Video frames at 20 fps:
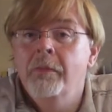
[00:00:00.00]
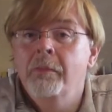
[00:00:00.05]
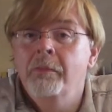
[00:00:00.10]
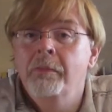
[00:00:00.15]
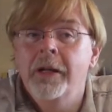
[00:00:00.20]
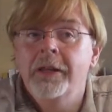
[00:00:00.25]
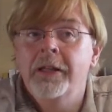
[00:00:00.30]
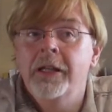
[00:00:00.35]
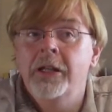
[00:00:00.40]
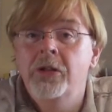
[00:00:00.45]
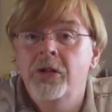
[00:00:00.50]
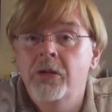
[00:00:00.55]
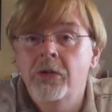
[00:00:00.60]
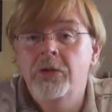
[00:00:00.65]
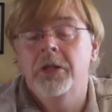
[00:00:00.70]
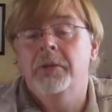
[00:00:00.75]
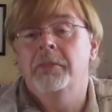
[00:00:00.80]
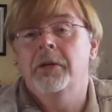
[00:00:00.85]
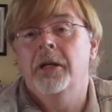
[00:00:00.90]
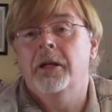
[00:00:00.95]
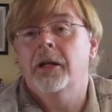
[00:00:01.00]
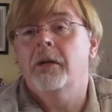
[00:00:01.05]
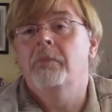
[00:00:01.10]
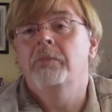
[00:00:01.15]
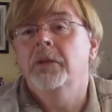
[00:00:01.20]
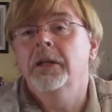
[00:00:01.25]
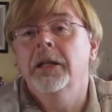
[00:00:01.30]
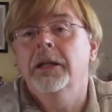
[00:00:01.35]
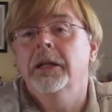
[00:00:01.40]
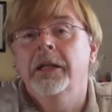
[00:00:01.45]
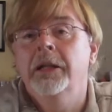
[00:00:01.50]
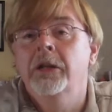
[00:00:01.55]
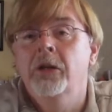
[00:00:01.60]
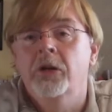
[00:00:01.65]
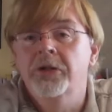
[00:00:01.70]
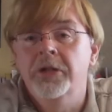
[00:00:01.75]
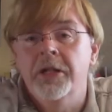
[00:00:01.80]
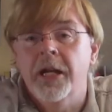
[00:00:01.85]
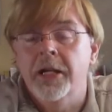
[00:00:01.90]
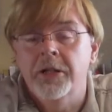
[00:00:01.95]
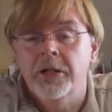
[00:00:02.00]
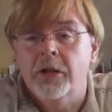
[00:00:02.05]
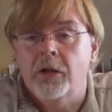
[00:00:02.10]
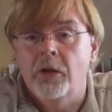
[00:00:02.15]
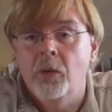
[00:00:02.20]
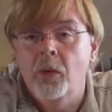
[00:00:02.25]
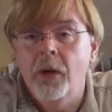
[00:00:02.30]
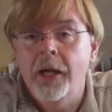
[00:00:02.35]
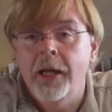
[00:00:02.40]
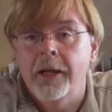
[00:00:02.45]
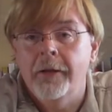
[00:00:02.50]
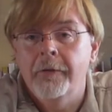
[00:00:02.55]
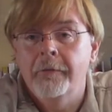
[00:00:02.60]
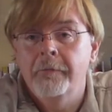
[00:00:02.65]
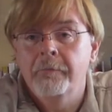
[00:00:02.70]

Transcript: but they use them in a completely nonsensical way,